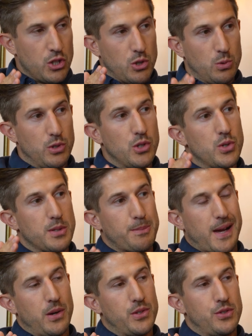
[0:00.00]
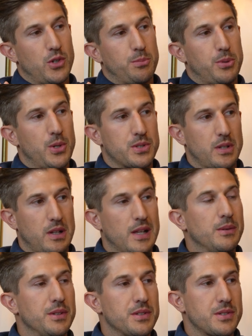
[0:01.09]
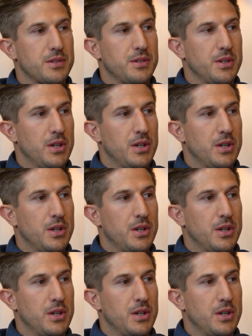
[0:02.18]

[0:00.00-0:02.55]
you lose £1 of your personal allowance.